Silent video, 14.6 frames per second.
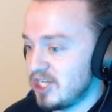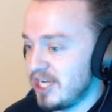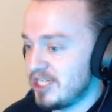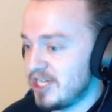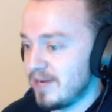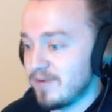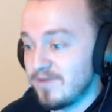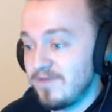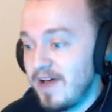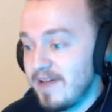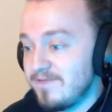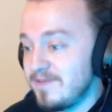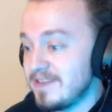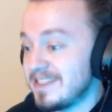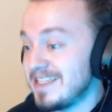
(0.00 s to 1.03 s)
J-Jammer
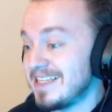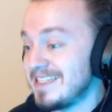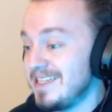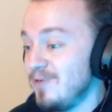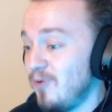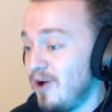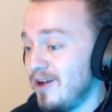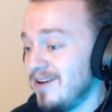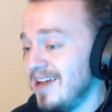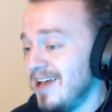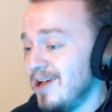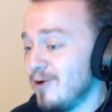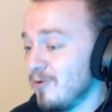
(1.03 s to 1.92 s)
561,